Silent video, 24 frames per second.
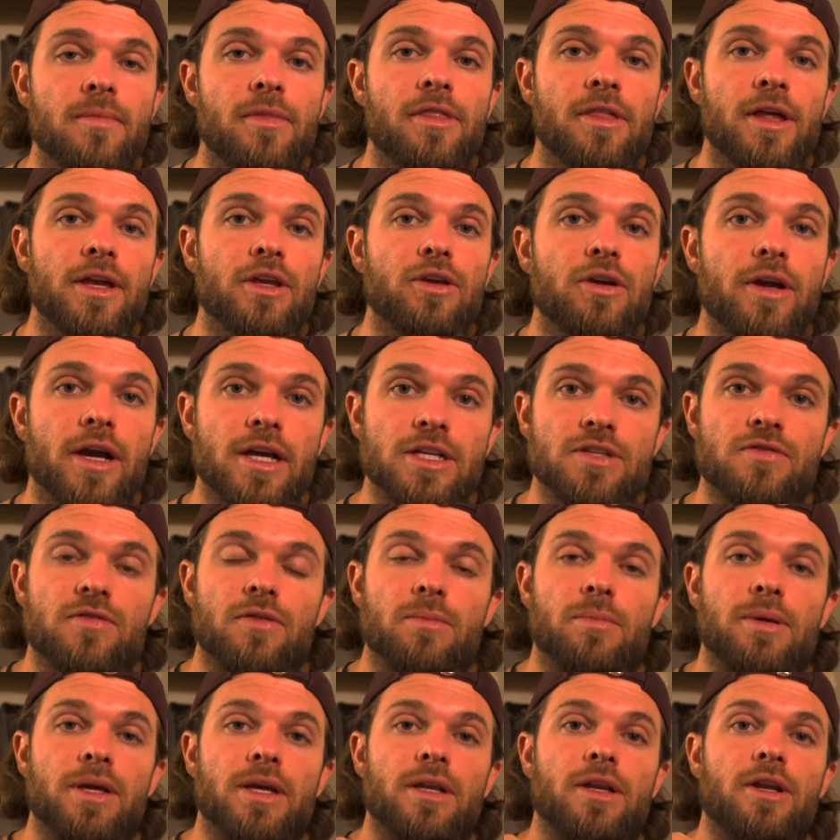Thank you guys for
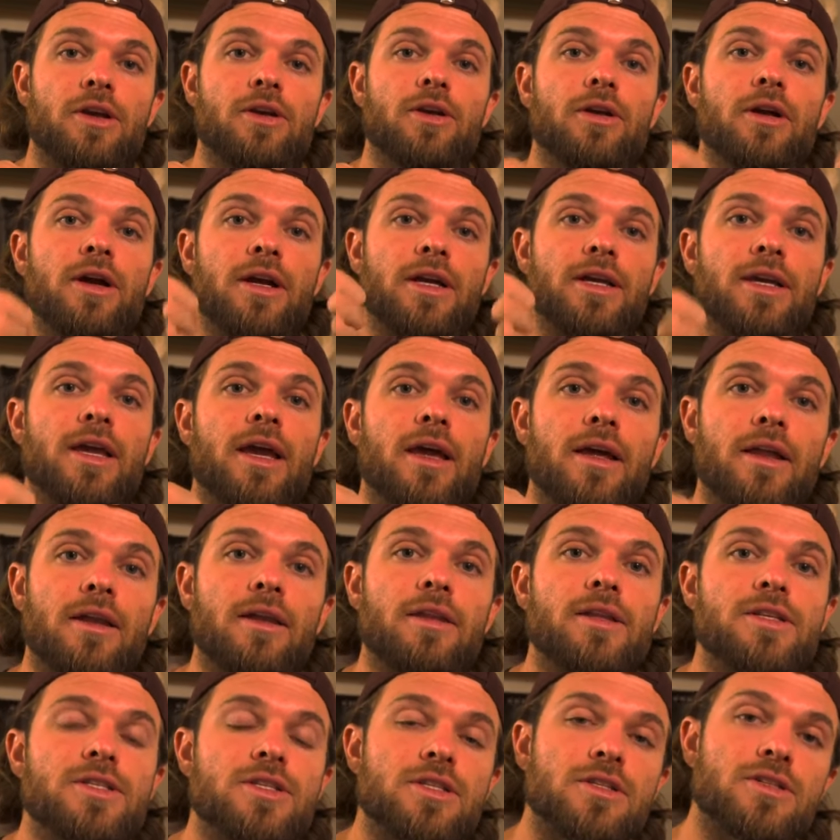being here
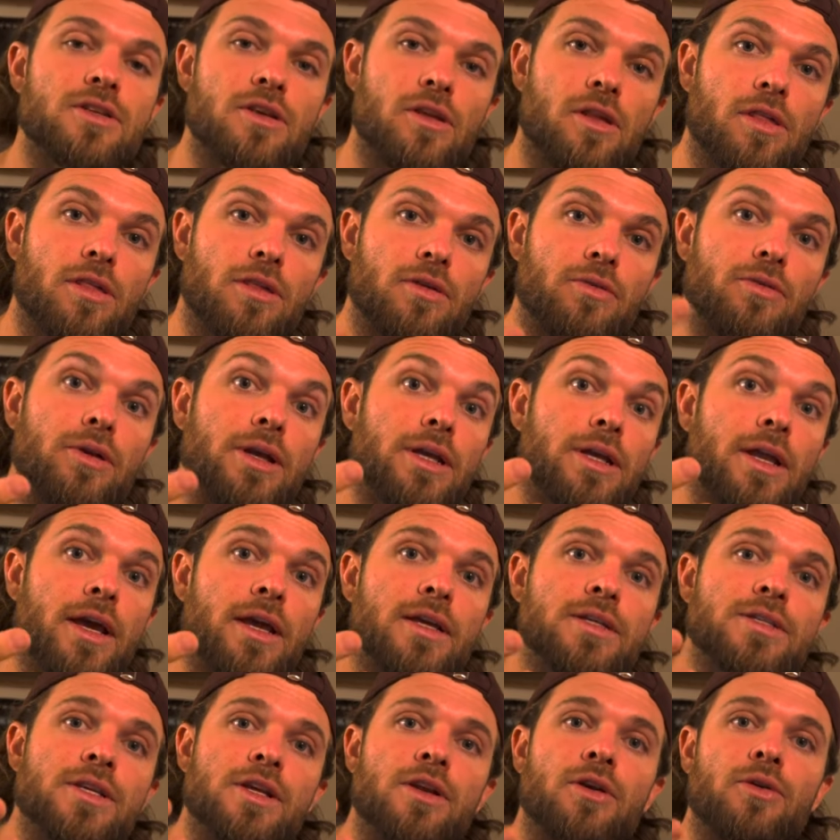again. This is 3
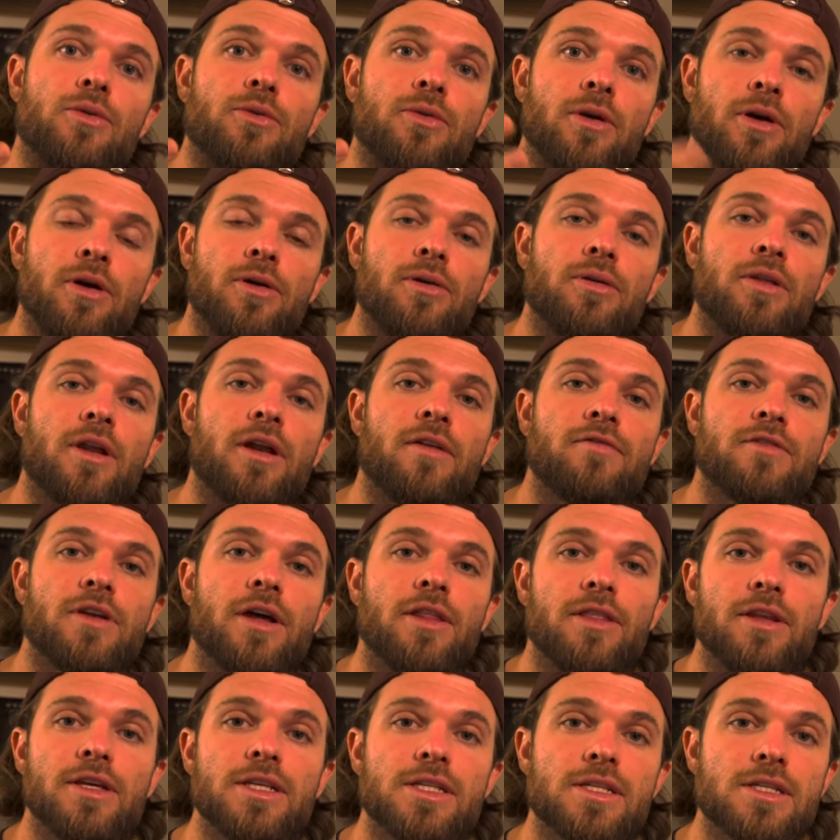days in a row that I've
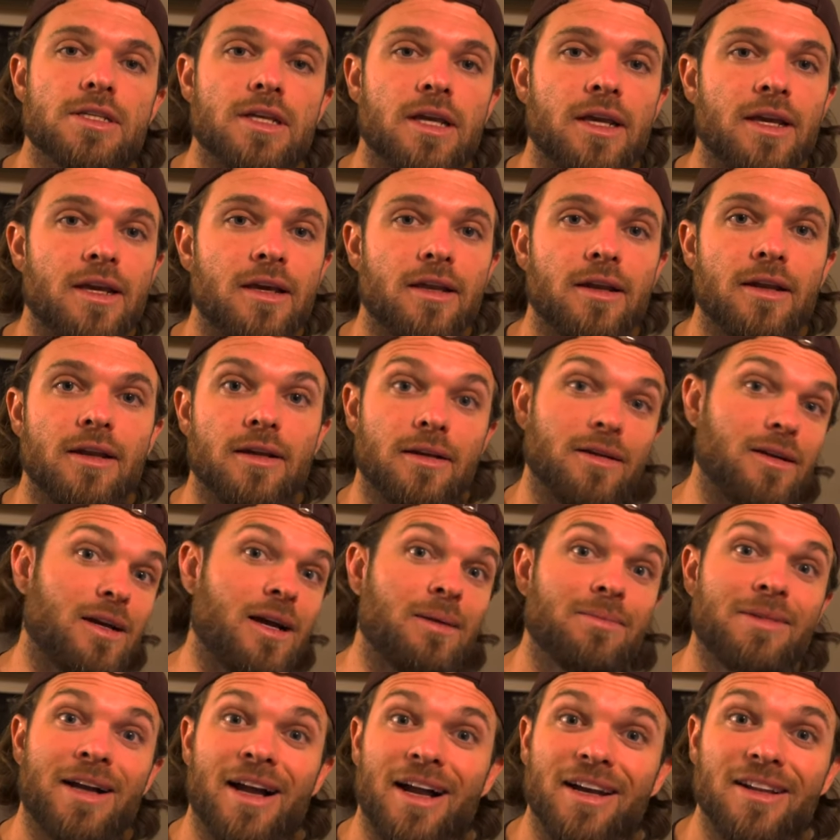done this, and
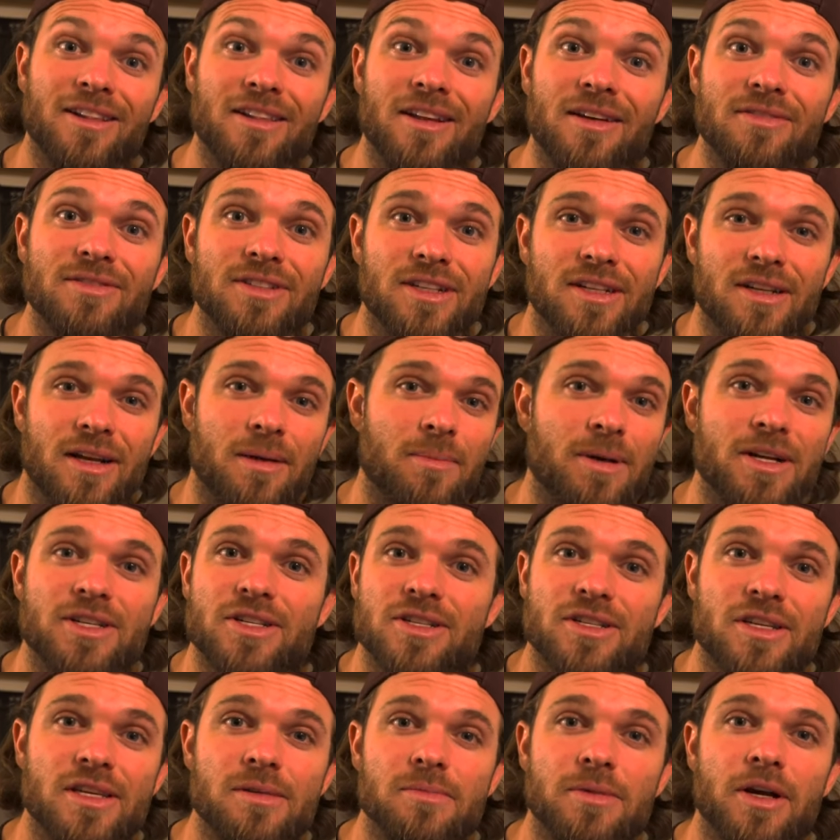I'm kind of loving it. I might
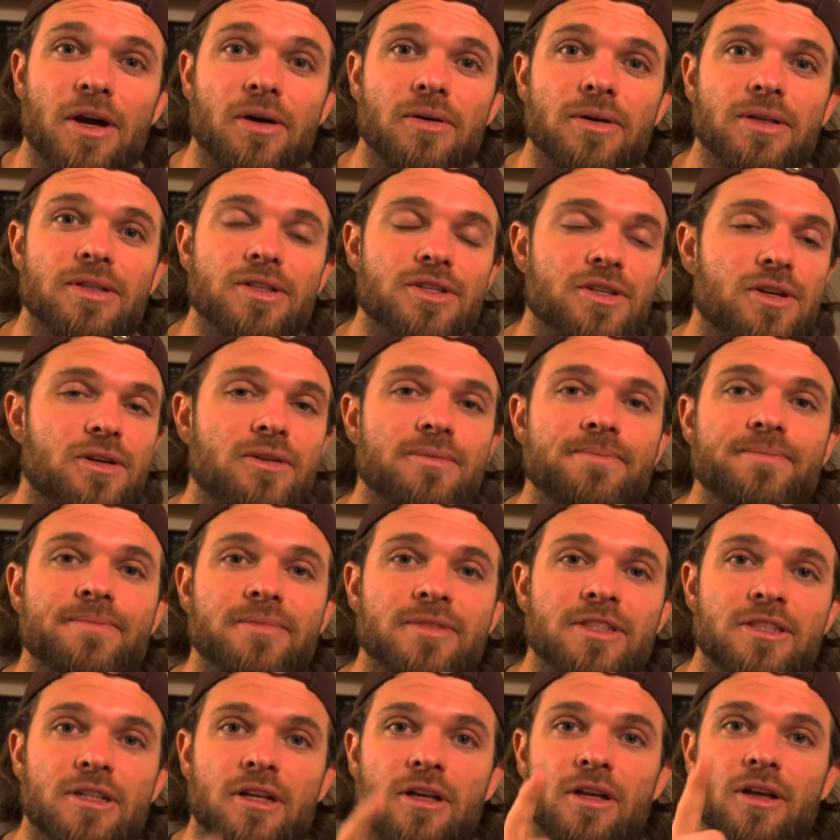just keep going. So
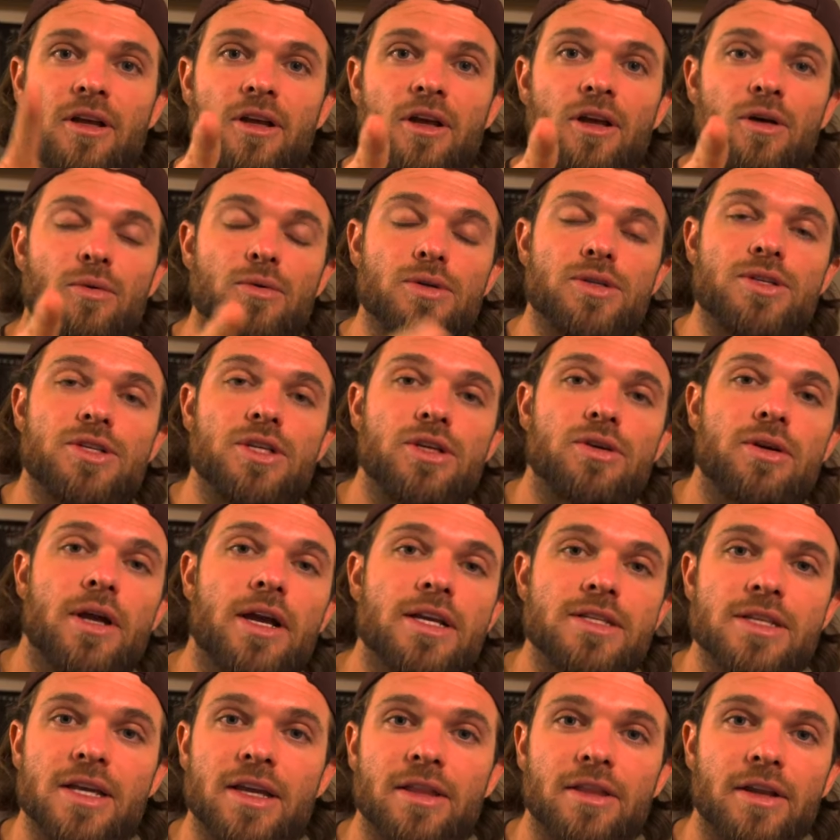we'll see you
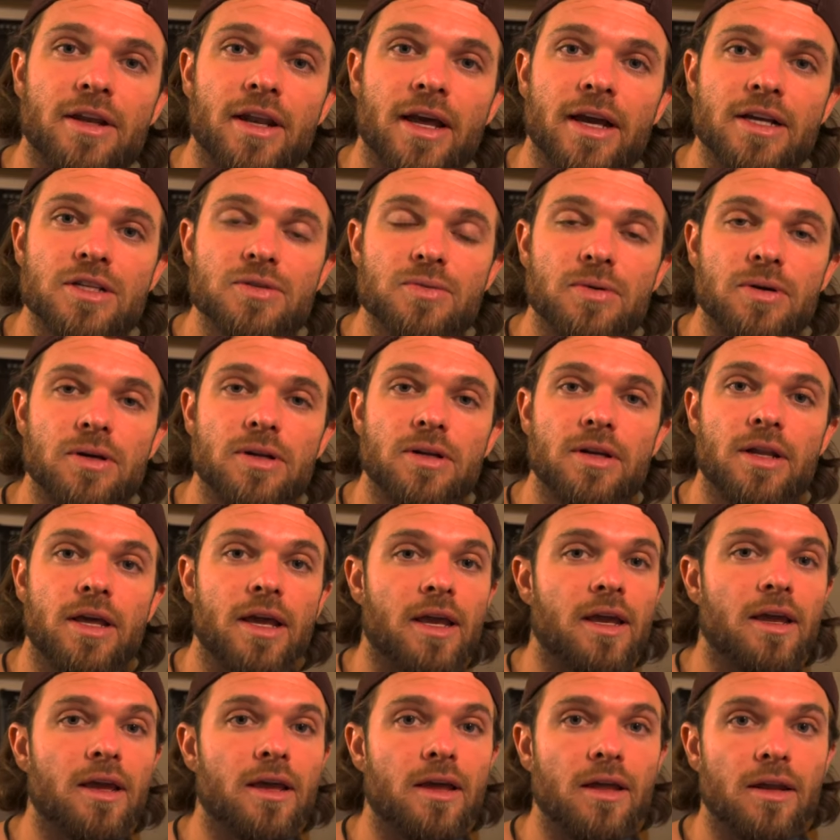guys in the next one,
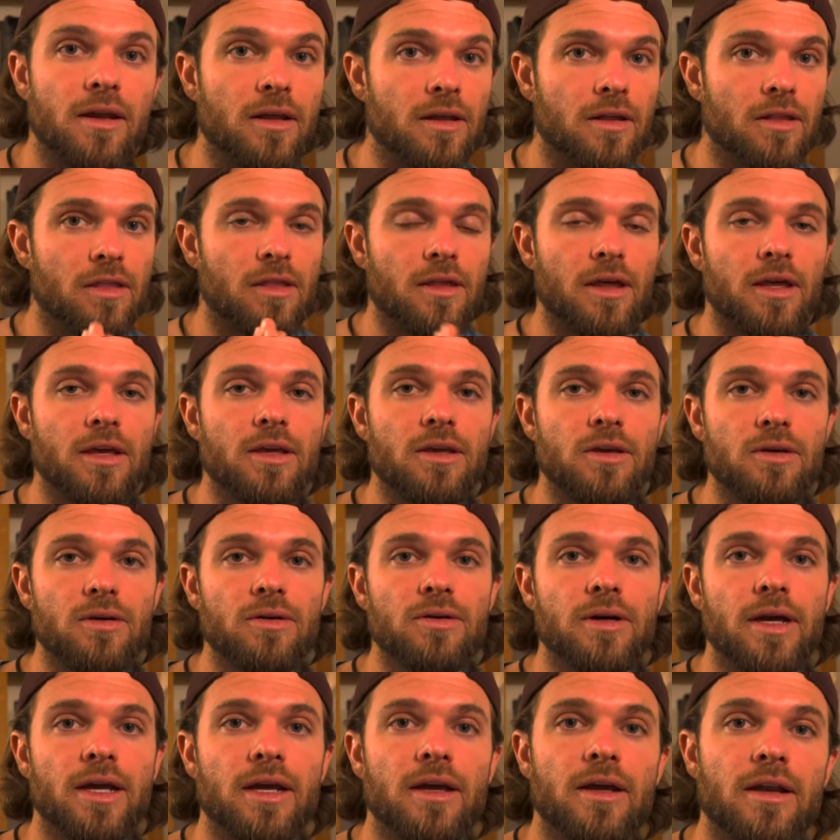and thank
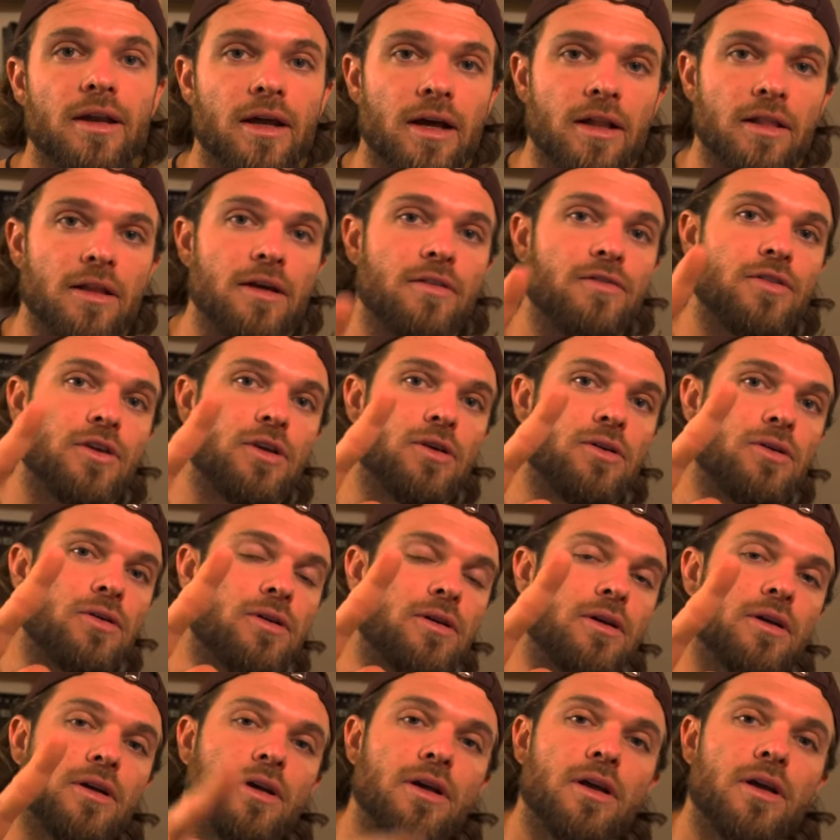you, and I love
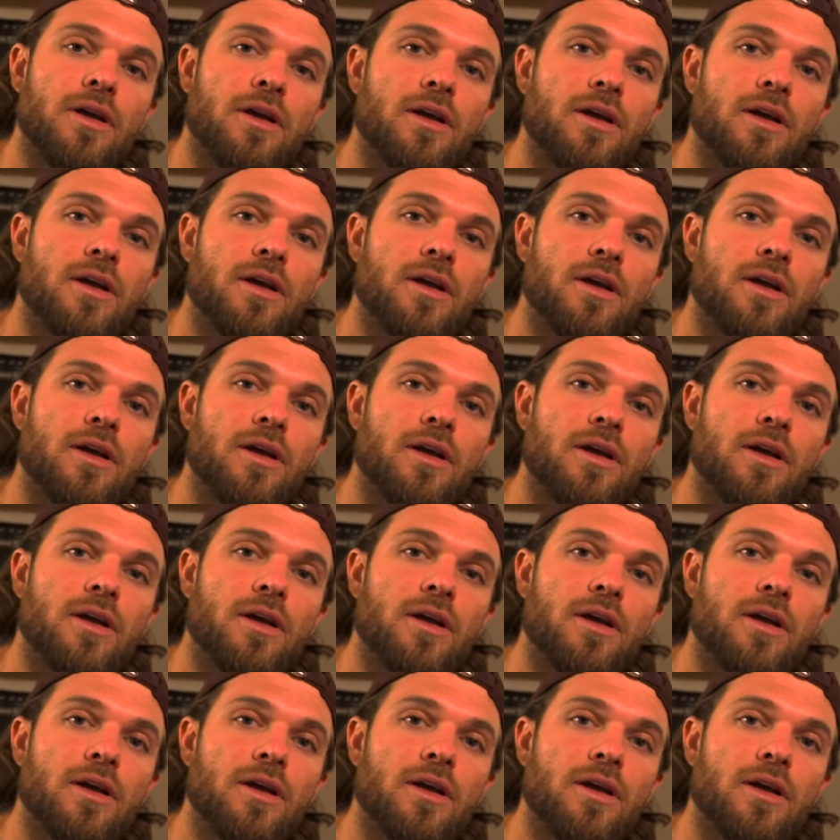you.